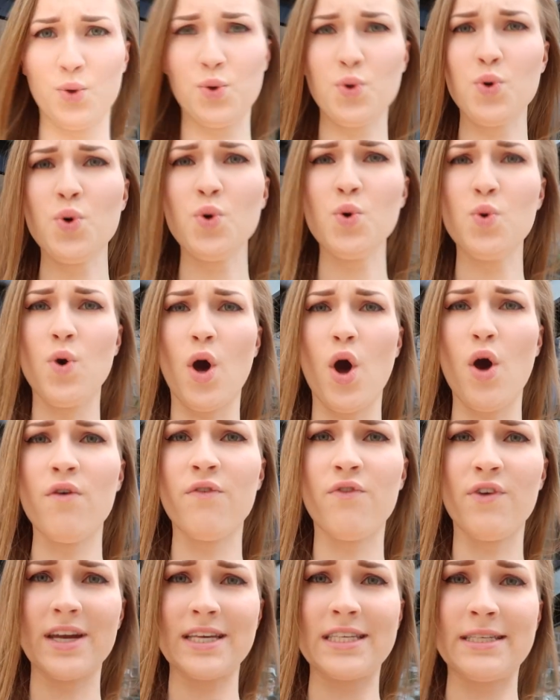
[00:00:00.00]
Ooh,
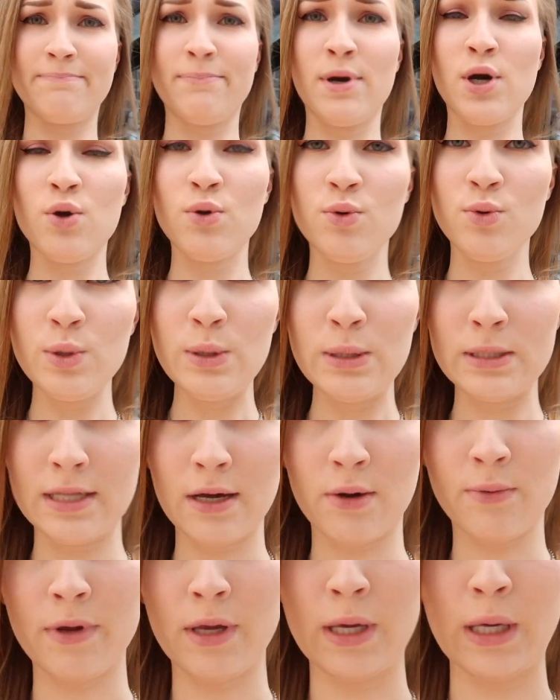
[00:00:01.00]
overexposed,
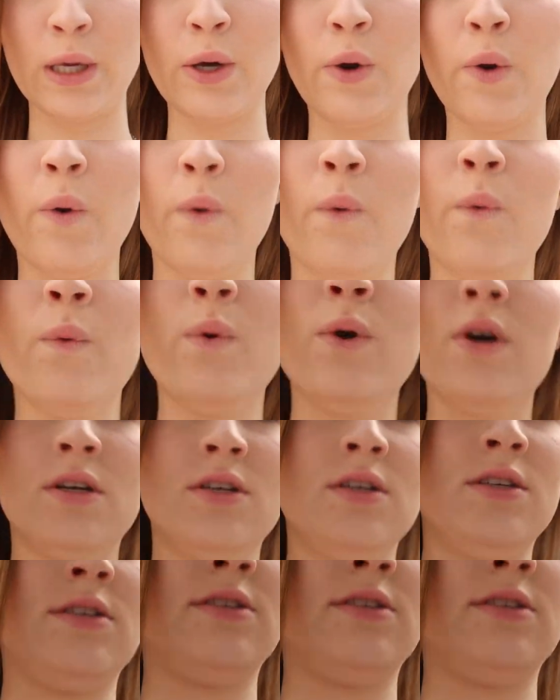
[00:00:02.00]
there we go.